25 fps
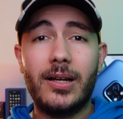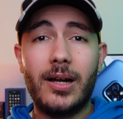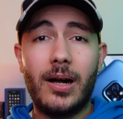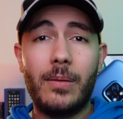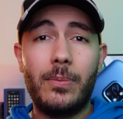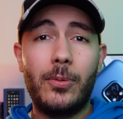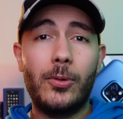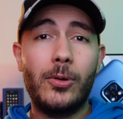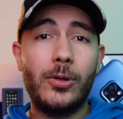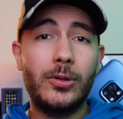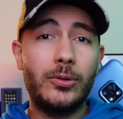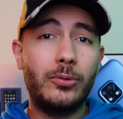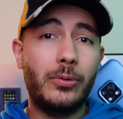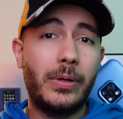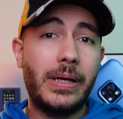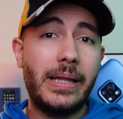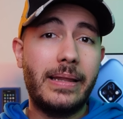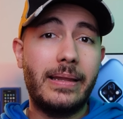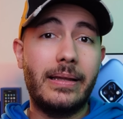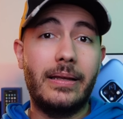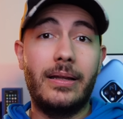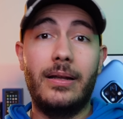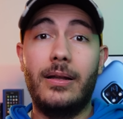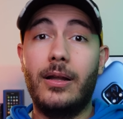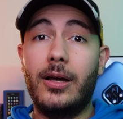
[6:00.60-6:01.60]
coupled
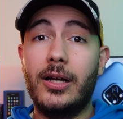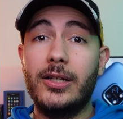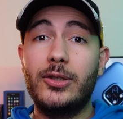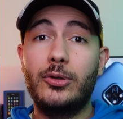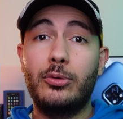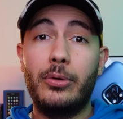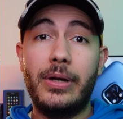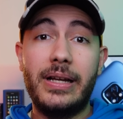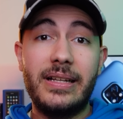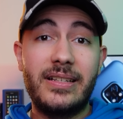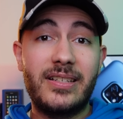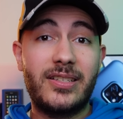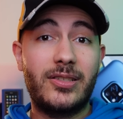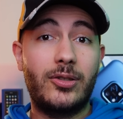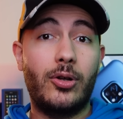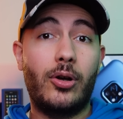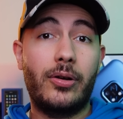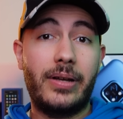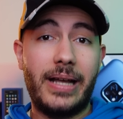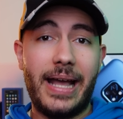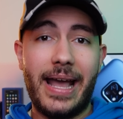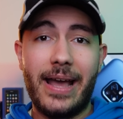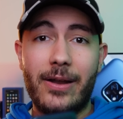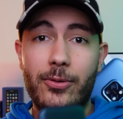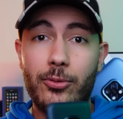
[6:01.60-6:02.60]
with a lightweight
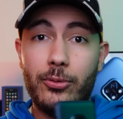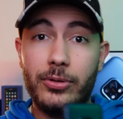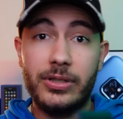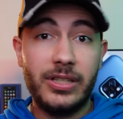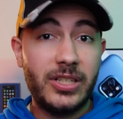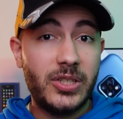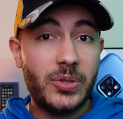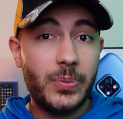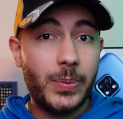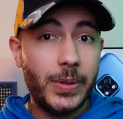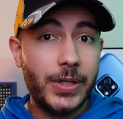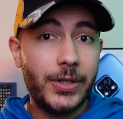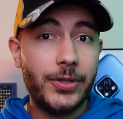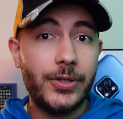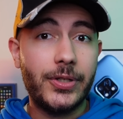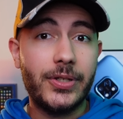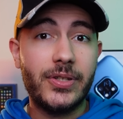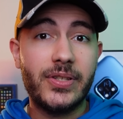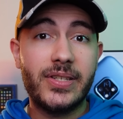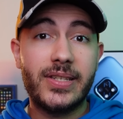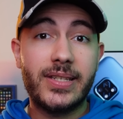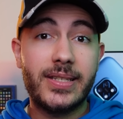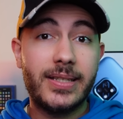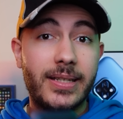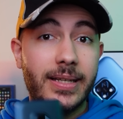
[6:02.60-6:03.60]
stock Android
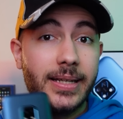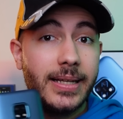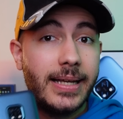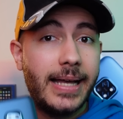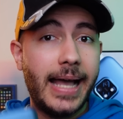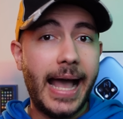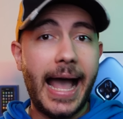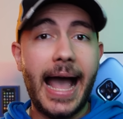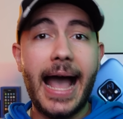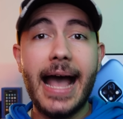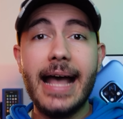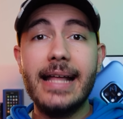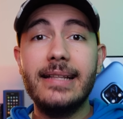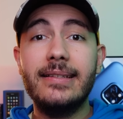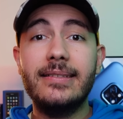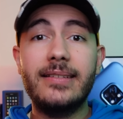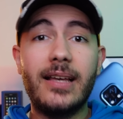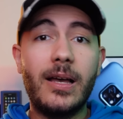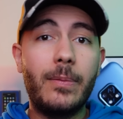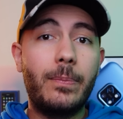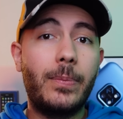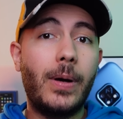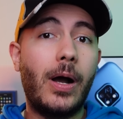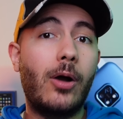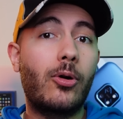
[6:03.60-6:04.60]
experience and
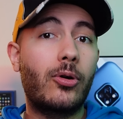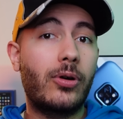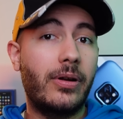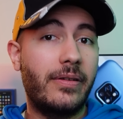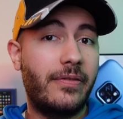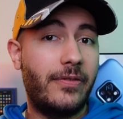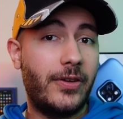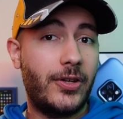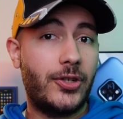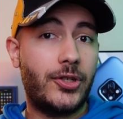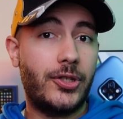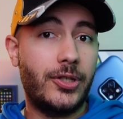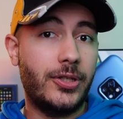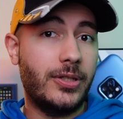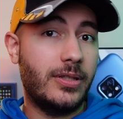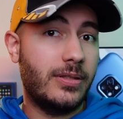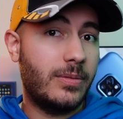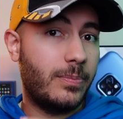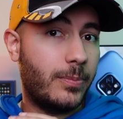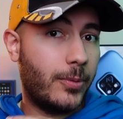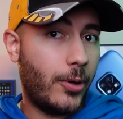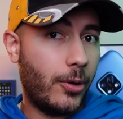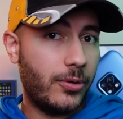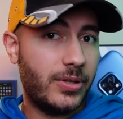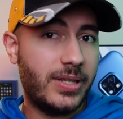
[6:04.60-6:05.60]
a
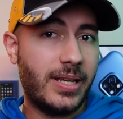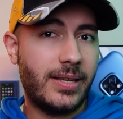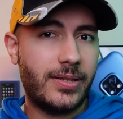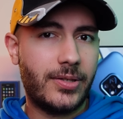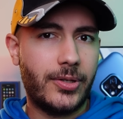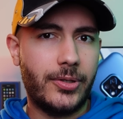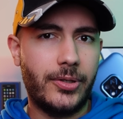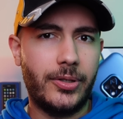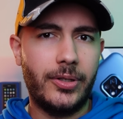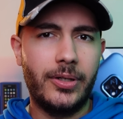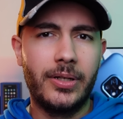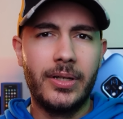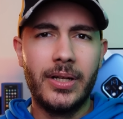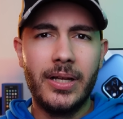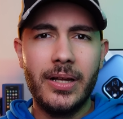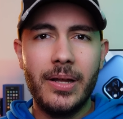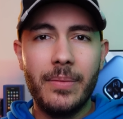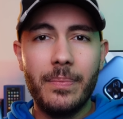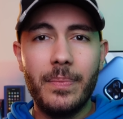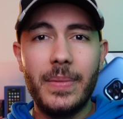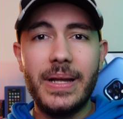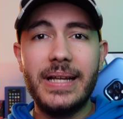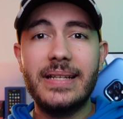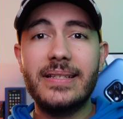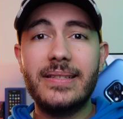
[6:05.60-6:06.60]
power-efficient processor
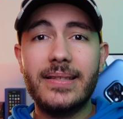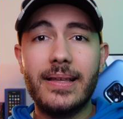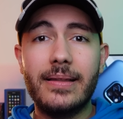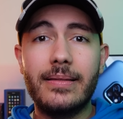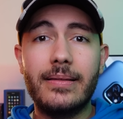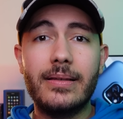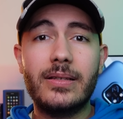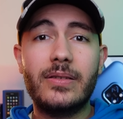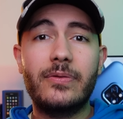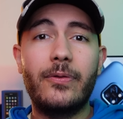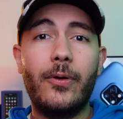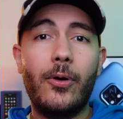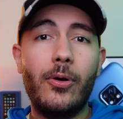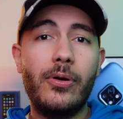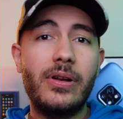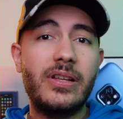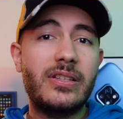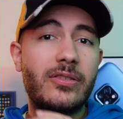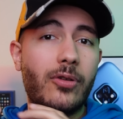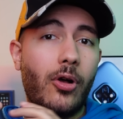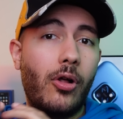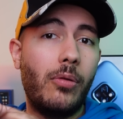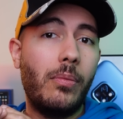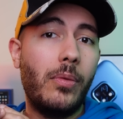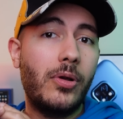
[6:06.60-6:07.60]
means that this phone
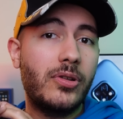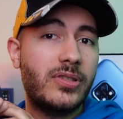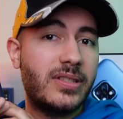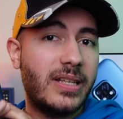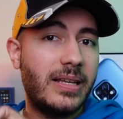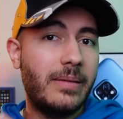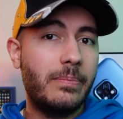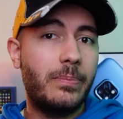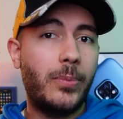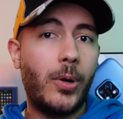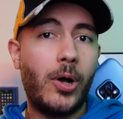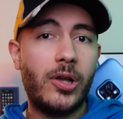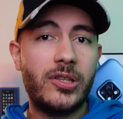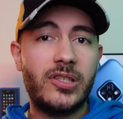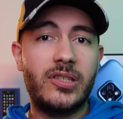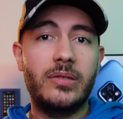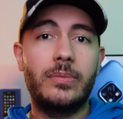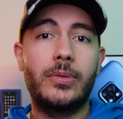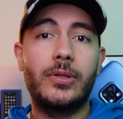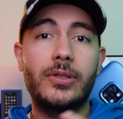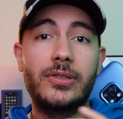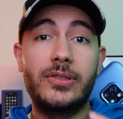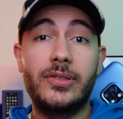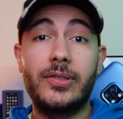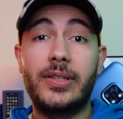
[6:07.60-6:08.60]
is almost
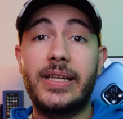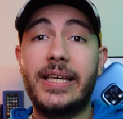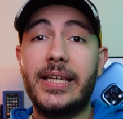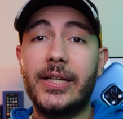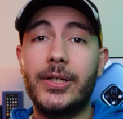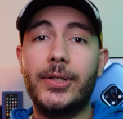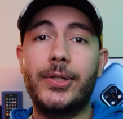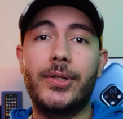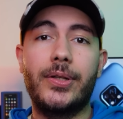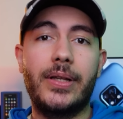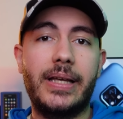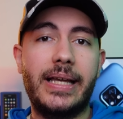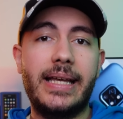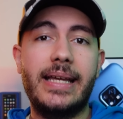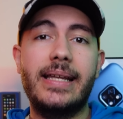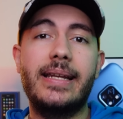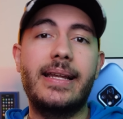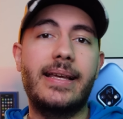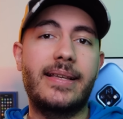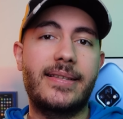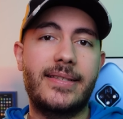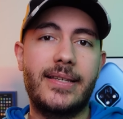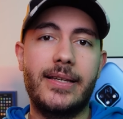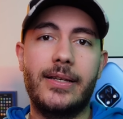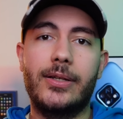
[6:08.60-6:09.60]
impossible to kill in
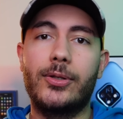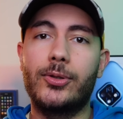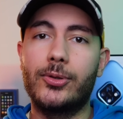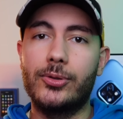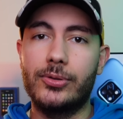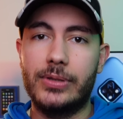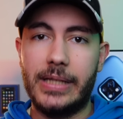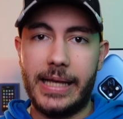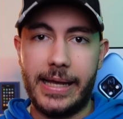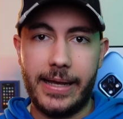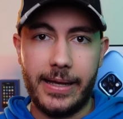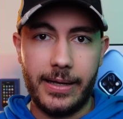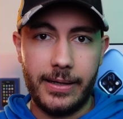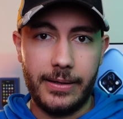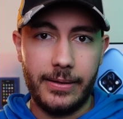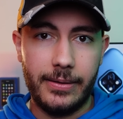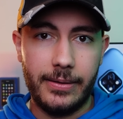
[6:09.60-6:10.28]
a single day.